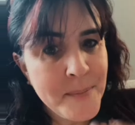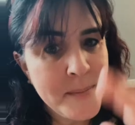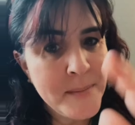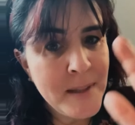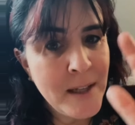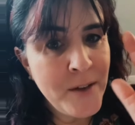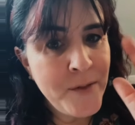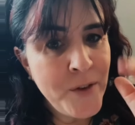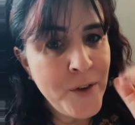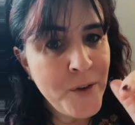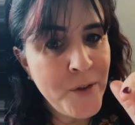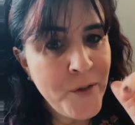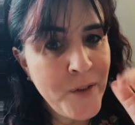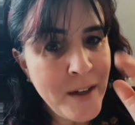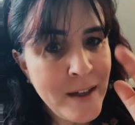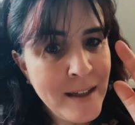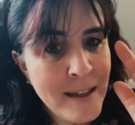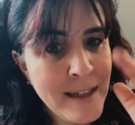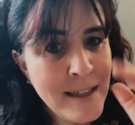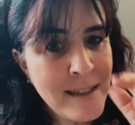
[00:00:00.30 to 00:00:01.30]
If you
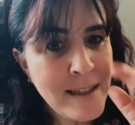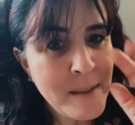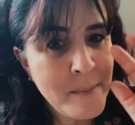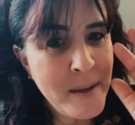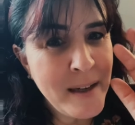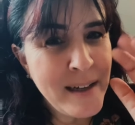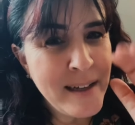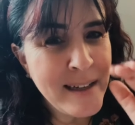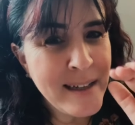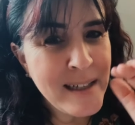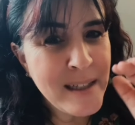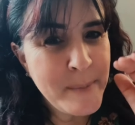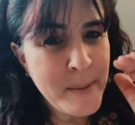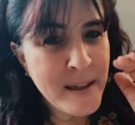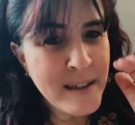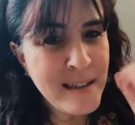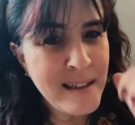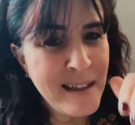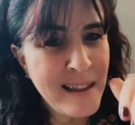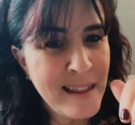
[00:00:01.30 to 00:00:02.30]
feel like some
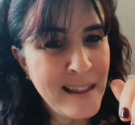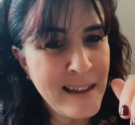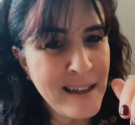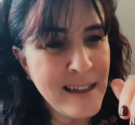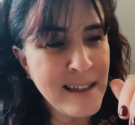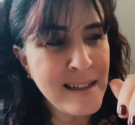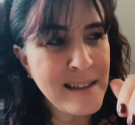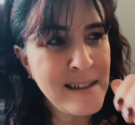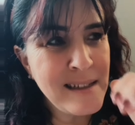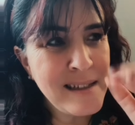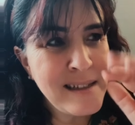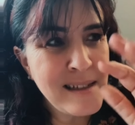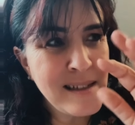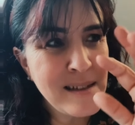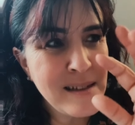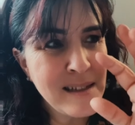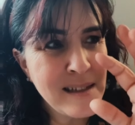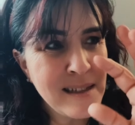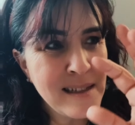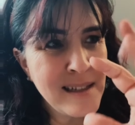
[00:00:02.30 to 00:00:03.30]
unexpected
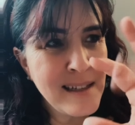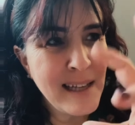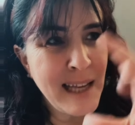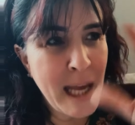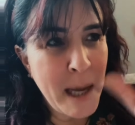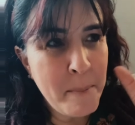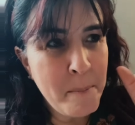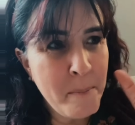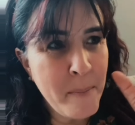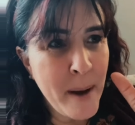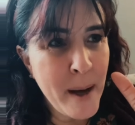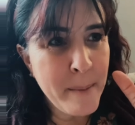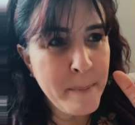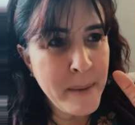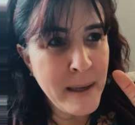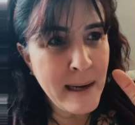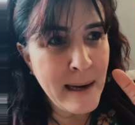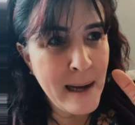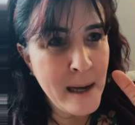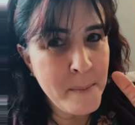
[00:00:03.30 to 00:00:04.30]
things kept
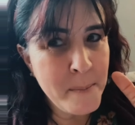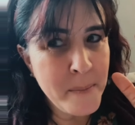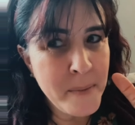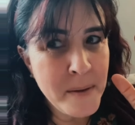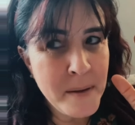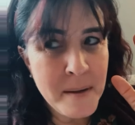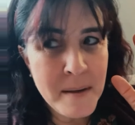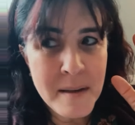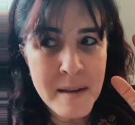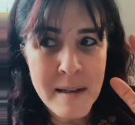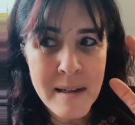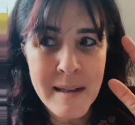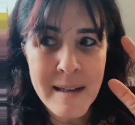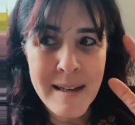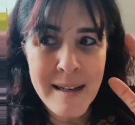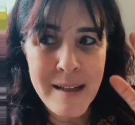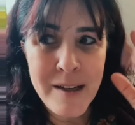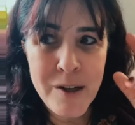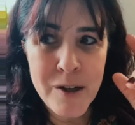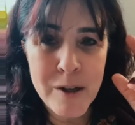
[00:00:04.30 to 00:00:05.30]
popping up
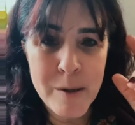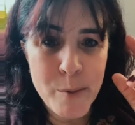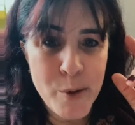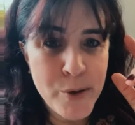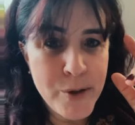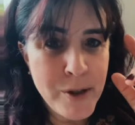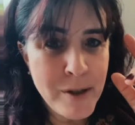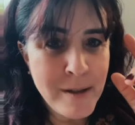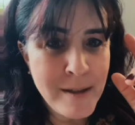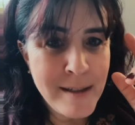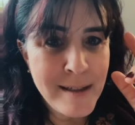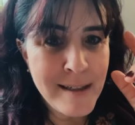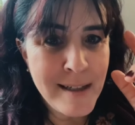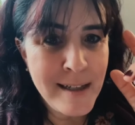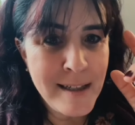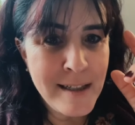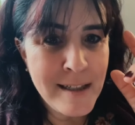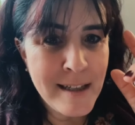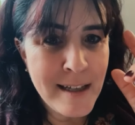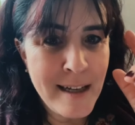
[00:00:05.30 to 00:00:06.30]
in your emotional
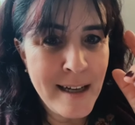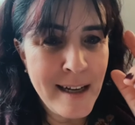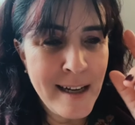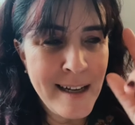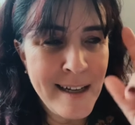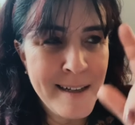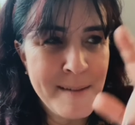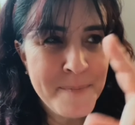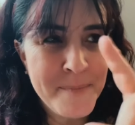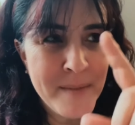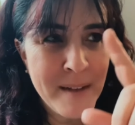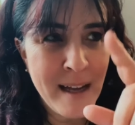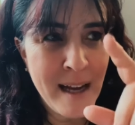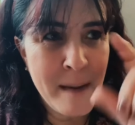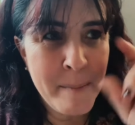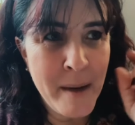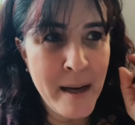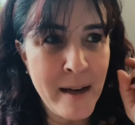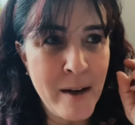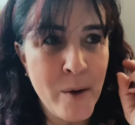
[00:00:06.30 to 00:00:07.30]
state today,
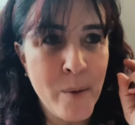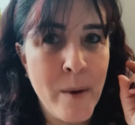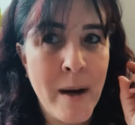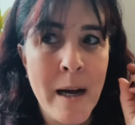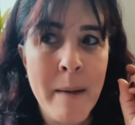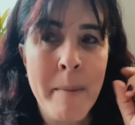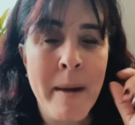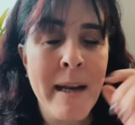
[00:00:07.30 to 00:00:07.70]
I might know why.